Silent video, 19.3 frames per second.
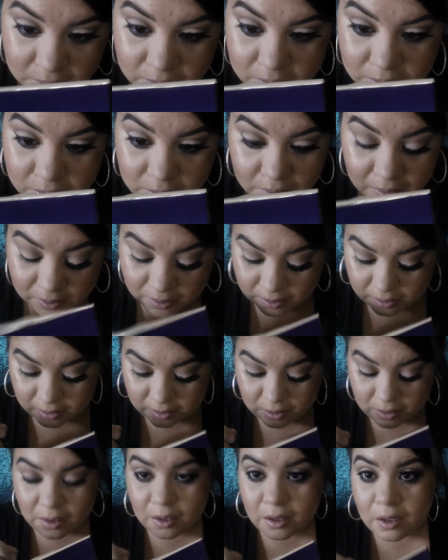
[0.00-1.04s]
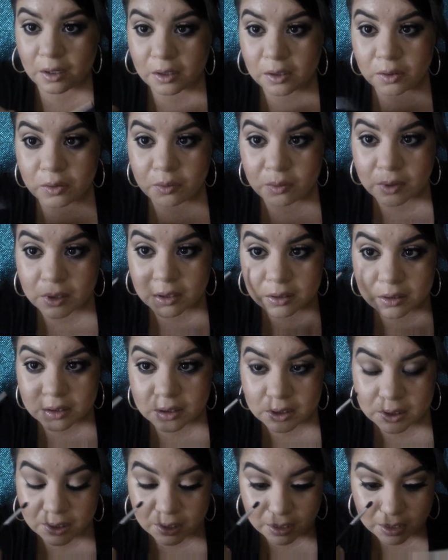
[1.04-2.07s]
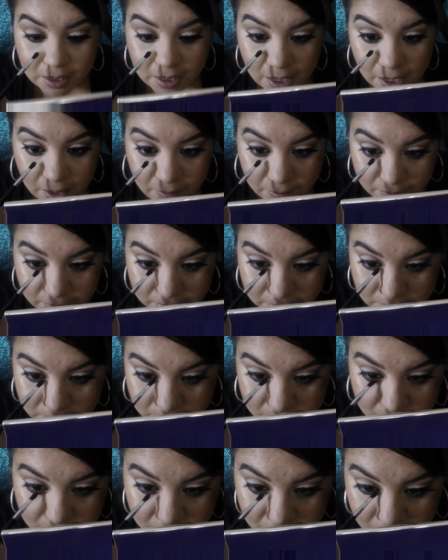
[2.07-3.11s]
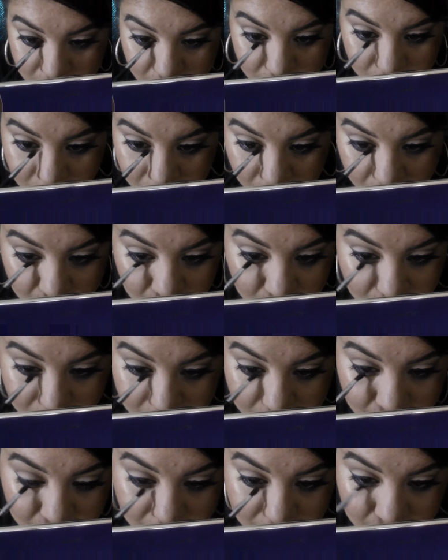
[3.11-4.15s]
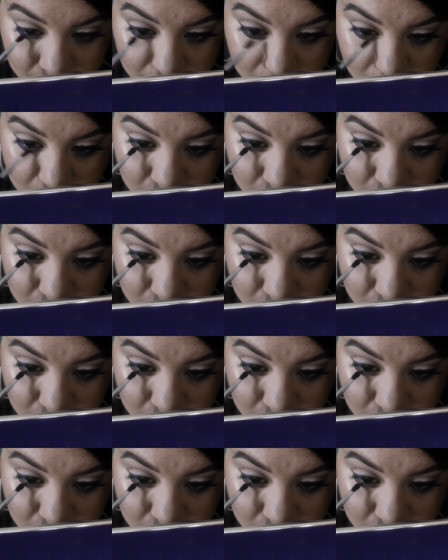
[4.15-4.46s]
So then you can see how it's the plum,